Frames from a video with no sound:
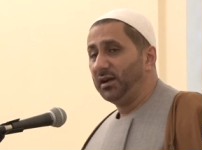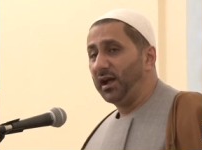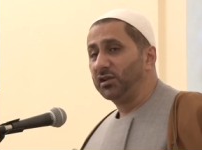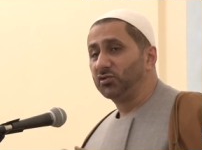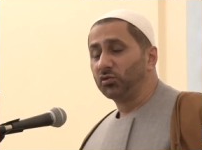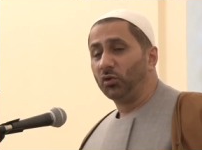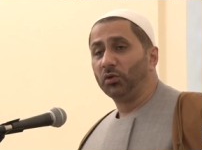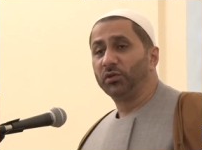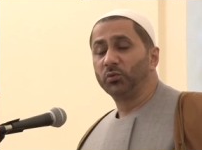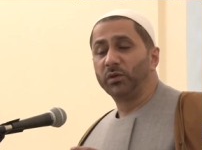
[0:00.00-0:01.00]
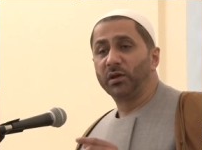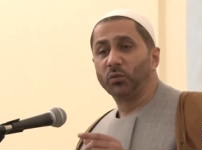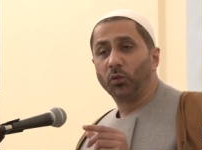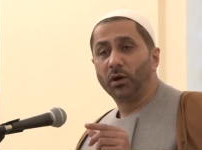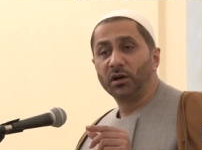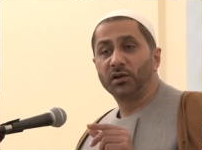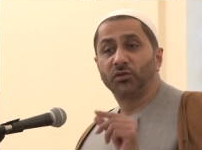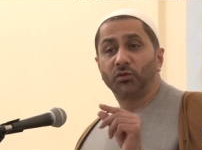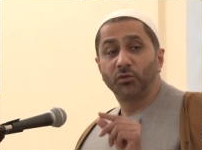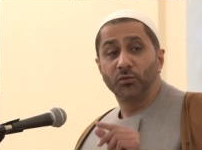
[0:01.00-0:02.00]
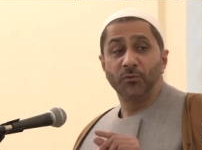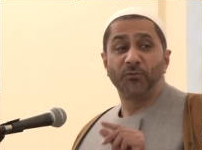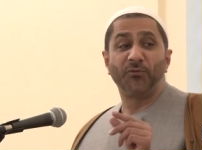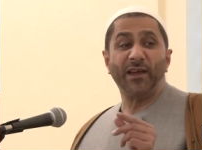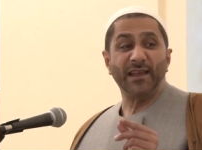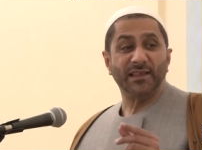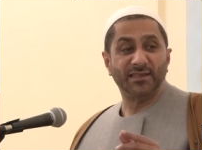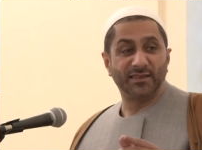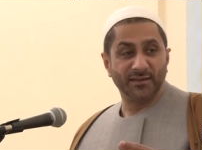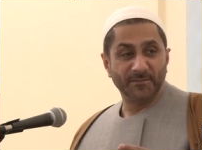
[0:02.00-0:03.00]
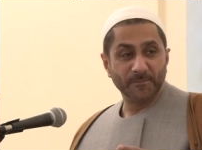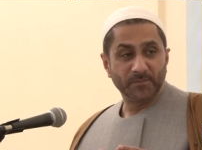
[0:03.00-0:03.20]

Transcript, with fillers: and to know that we can work through faith.